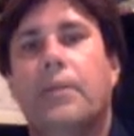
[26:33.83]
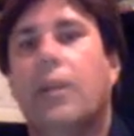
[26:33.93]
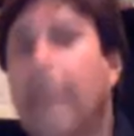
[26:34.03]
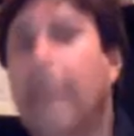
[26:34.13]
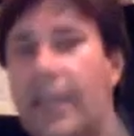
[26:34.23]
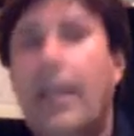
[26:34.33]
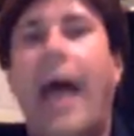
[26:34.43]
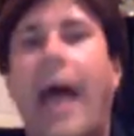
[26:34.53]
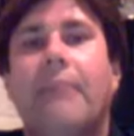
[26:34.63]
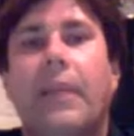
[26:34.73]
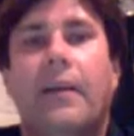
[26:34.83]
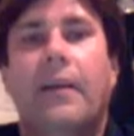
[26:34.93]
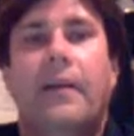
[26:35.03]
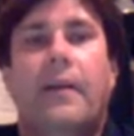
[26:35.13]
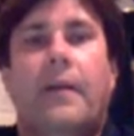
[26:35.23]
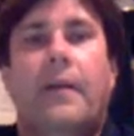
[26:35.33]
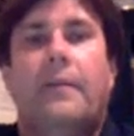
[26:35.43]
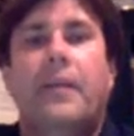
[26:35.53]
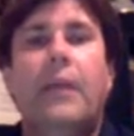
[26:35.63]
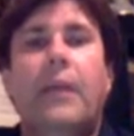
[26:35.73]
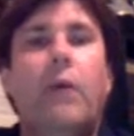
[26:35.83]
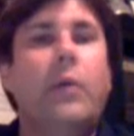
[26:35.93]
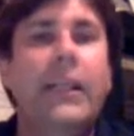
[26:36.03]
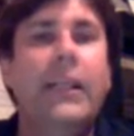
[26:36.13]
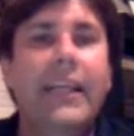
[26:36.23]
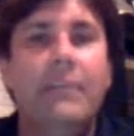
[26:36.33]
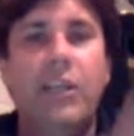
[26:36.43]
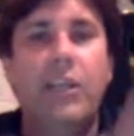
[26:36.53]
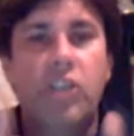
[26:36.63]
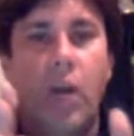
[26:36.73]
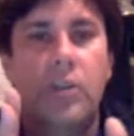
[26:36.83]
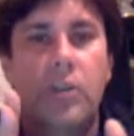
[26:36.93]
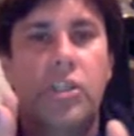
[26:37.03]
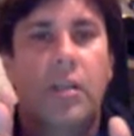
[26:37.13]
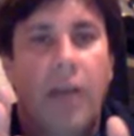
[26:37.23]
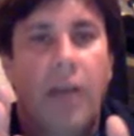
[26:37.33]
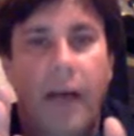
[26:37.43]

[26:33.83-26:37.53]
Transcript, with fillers: to lead and guide me, then he would only lead me to church,